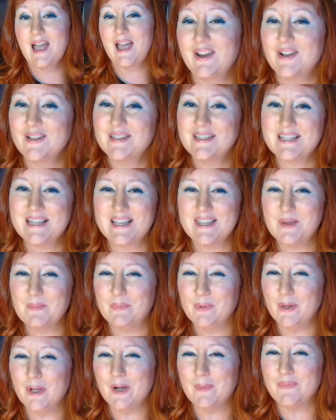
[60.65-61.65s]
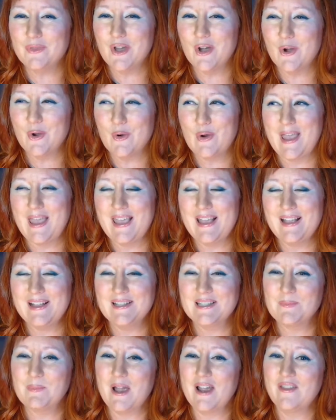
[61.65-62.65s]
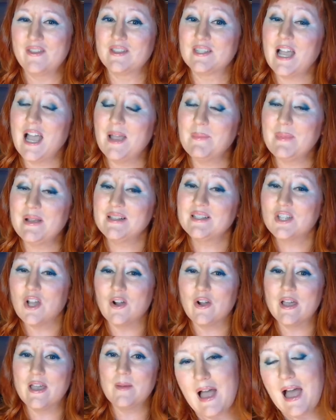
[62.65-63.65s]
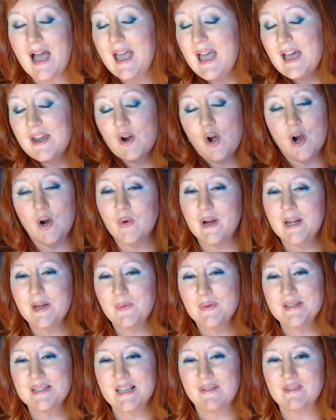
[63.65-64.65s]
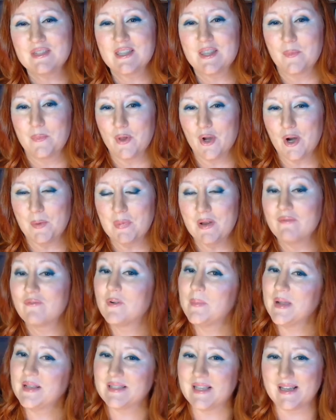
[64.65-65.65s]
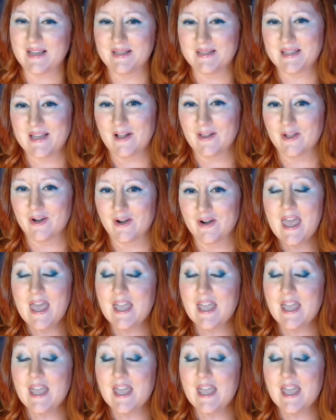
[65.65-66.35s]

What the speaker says: I see the blurb though, and by the time I saw it, I had already received the blurb from my second seller.